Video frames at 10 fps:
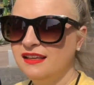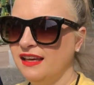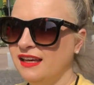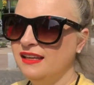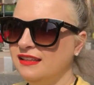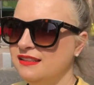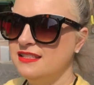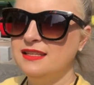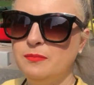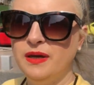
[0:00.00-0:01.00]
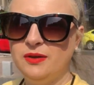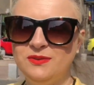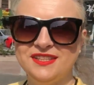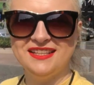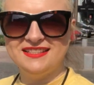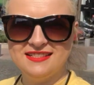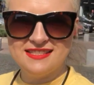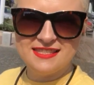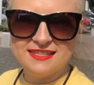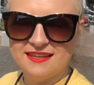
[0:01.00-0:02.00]
and in the
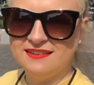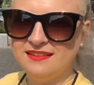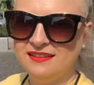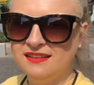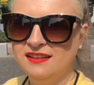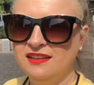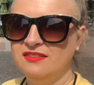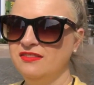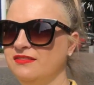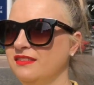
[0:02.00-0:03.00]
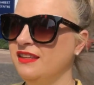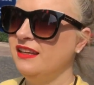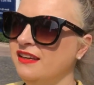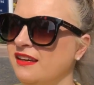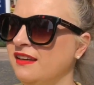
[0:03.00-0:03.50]
mountains there